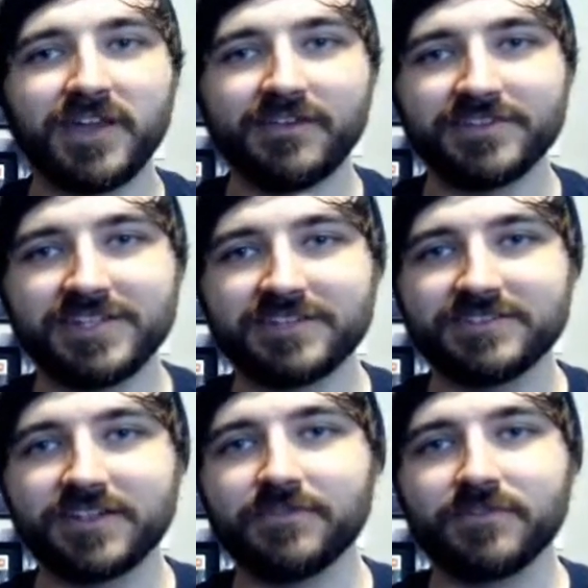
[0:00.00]
we have a ton of
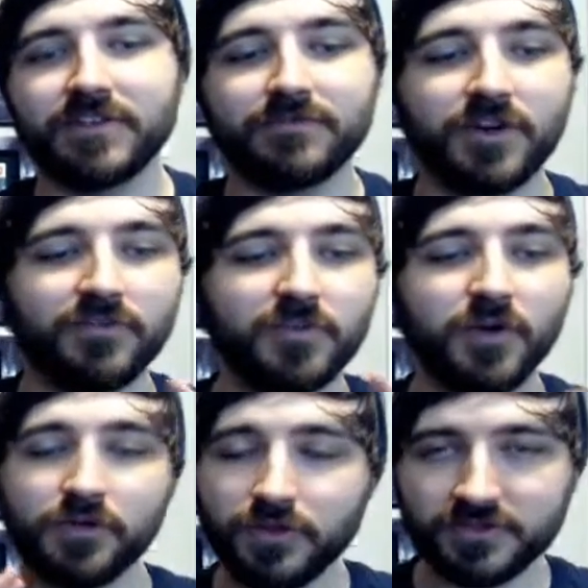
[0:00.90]
stuff involving
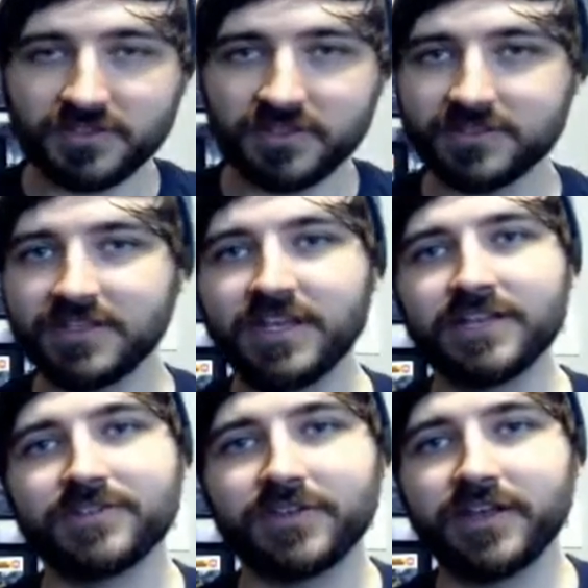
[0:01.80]
both of those things.
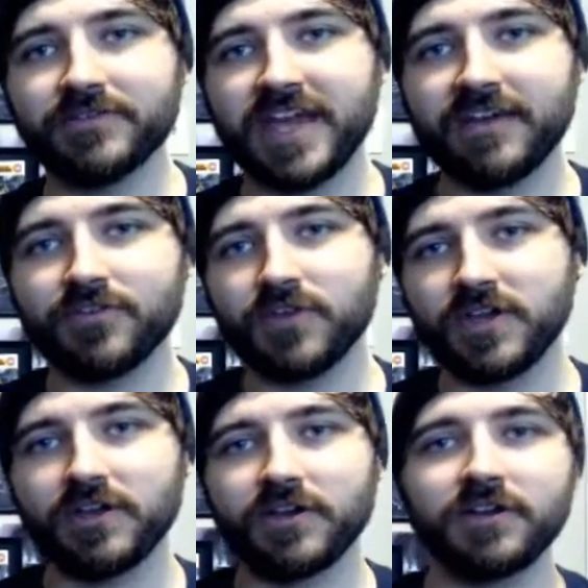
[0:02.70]
So we'd love to have you
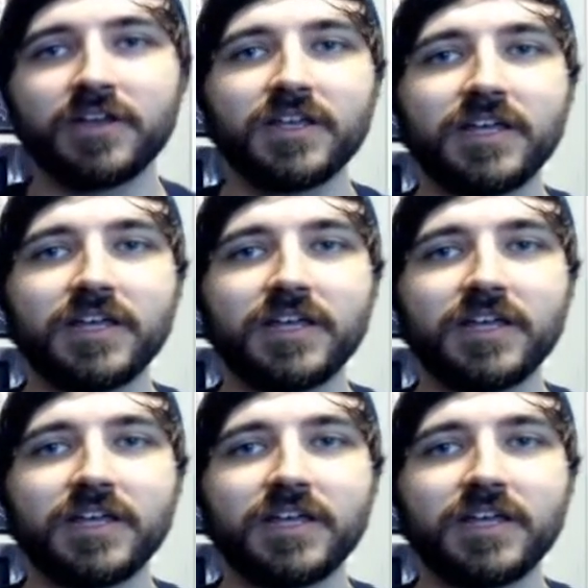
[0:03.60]
here.